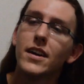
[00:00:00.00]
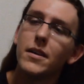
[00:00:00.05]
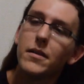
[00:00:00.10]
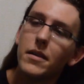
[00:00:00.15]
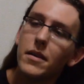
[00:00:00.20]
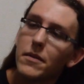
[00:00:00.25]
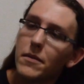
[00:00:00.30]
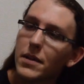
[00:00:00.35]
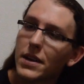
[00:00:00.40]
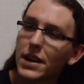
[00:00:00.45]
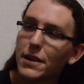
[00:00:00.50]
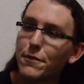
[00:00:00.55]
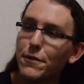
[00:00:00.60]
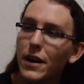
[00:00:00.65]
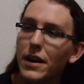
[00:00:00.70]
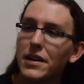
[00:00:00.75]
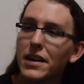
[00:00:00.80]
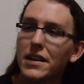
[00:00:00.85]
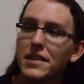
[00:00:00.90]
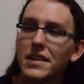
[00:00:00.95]
And when I
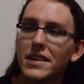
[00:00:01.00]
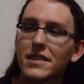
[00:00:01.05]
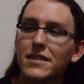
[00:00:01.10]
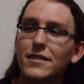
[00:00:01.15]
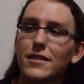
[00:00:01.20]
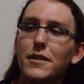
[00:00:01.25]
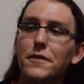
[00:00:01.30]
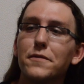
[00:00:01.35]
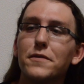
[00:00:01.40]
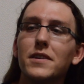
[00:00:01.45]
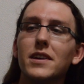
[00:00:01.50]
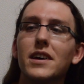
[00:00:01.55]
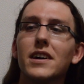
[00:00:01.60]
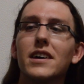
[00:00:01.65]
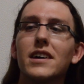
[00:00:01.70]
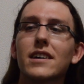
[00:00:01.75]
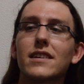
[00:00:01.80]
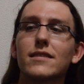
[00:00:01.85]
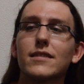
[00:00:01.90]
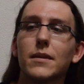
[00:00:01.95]
found out that
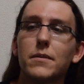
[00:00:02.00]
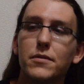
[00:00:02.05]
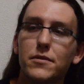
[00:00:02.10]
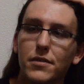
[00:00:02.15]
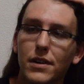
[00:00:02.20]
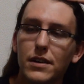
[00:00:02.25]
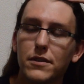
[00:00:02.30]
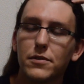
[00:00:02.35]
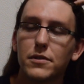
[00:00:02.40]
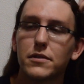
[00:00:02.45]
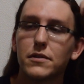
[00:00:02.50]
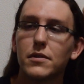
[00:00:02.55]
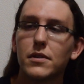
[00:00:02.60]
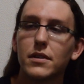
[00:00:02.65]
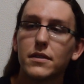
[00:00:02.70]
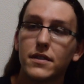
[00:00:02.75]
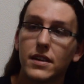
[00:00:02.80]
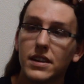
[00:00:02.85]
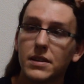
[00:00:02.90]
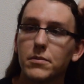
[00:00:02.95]
Sofia accepts transfer
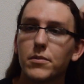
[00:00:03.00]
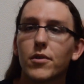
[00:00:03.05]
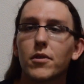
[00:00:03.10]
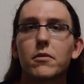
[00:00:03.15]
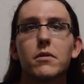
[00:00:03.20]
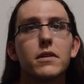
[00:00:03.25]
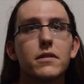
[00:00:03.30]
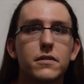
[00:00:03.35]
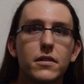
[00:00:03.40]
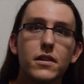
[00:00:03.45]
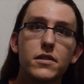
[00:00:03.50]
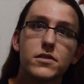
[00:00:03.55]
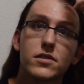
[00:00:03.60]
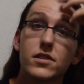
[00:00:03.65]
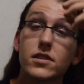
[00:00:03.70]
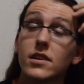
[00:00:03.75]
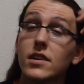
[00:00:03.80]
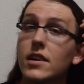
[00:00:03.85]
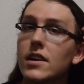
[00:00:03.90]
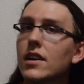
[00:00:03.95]
students, I did more
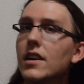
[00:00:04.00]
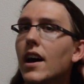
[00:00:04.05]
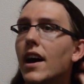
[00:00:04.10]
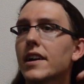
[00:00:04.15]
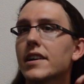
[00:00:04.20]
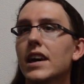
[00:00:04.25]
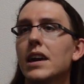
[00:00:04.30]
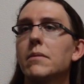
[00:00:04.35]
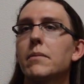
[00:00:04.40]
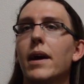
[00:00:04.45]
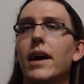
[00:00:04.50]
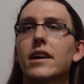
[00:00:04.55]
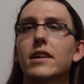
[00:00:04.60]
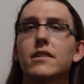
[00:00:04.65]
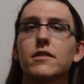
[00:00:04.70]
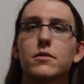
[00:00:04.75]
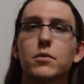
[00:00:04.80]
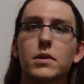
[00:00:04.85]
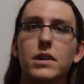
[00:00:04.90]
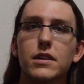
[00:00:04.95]
research. I came back
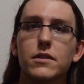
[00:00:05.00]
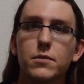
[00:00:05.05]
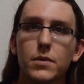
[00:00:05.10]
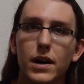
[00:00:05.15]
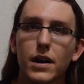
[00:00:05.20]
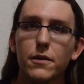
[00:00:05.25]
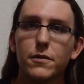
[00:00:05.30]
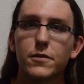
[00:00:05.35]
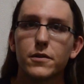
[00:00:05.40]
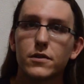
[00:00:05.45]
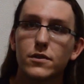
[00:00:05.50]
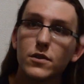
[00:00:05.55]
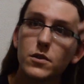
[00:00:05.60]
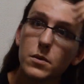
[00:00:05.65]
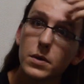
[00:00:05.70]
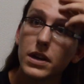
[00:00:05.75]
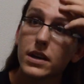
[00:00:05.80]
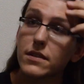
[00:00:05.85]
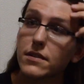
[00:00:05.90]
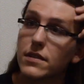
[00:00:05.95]
in 2012 for
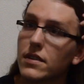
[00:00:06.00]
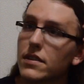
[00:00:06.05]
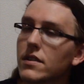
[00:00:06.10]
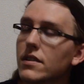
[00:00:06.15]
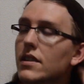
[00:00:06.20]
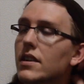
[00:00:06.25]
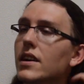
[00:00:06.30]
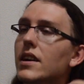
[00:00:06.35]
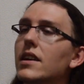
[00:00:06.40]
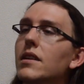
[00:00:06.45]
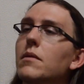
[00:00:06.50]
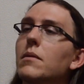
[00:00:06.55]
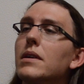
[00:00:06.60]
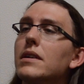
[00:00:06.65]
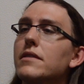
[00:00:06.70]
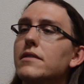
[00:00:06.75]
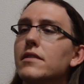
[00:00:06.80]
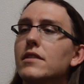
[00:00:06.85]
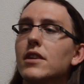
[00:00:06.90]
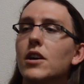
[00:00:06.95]
2 weeks and
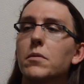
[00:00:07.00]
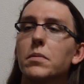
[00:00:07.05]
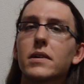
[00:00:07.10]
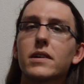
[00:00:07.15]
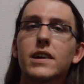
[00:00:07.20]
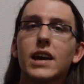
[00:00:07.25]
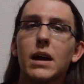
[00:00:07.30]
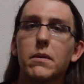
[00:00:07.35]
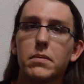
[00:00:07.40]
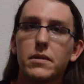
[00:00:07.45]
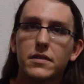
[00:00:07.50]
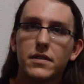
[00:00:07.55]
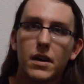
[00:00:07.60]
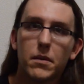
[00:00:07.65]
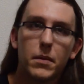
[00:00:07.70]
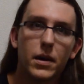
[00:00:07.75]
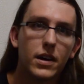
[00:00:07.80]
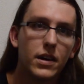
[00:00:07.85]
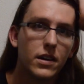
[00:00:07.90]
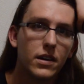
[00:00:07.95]
went to the open campus
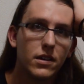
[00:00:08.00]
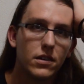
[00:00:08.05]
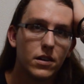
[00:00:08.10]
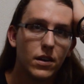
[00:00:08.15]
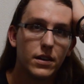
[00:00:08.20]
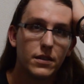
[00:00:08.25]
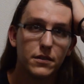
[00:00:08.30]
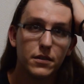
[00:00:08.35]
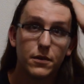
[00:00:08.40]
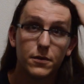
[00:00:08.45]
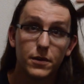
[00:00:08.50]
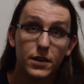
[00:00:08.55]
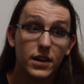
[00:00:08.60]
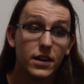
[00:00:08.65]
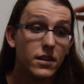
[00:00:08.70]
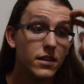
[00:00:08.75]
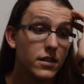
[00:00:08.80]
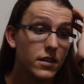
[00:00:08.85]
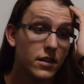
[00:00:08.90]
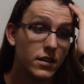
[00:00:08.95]
at at Sofia.